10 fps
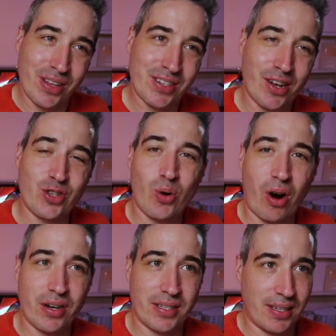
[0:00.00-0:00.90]
It's not too
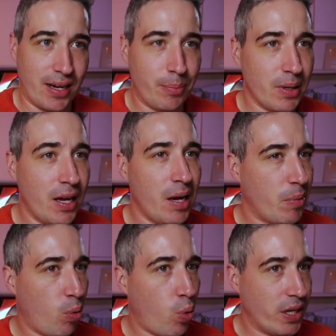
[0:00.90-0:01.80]
hard to set up.
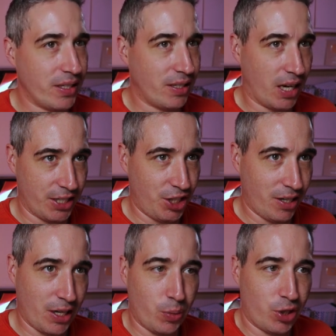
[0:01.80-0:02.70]
But one
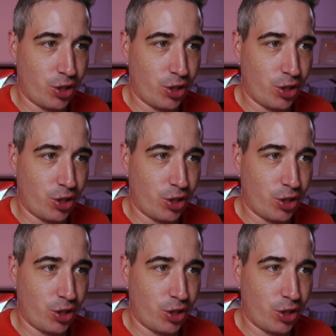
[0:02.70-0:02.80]
gotcha I want